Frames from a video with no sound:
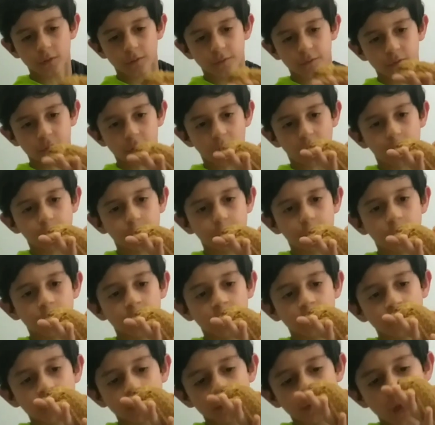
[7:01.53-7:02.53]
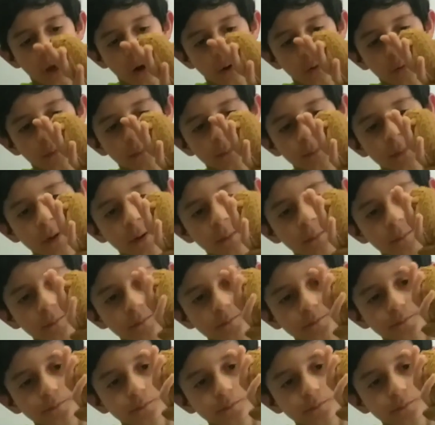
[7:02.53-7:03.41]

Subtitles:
of types. Now Omnum